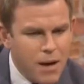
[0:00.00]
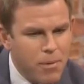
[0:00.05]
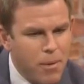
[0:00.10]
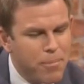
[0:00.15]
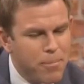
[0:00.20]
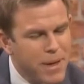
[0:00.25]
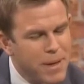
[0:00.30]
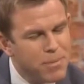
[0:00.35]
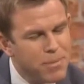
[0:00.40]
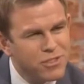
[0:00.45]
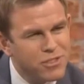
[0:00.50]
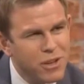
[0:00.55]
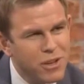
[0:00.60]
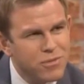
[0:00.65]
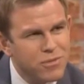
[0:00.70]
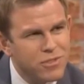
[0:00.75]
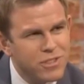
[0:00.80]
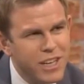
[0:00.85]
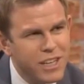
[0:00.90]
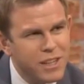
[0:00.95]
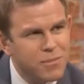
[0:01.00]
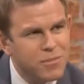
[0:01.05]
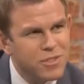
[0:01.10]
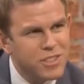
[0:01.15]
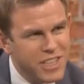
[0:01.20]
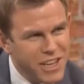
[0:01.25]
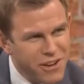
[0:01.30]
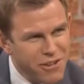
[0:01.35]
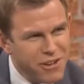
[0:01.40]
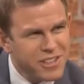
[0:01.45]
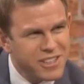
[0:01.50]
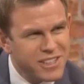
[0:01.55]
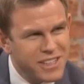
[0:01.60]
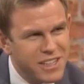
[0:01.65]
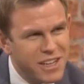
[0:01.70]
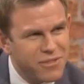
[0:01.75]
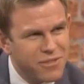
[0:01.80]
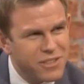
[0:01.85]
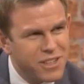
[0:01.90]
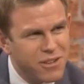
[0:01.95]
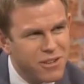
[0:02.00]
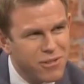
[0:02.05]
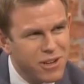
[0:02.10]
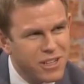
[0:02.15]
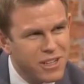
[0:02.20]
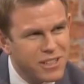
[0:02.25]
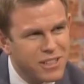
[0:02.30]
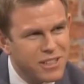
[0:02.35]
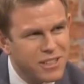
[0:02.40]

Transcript: Uh, but people don't take them seriously enough, is that right?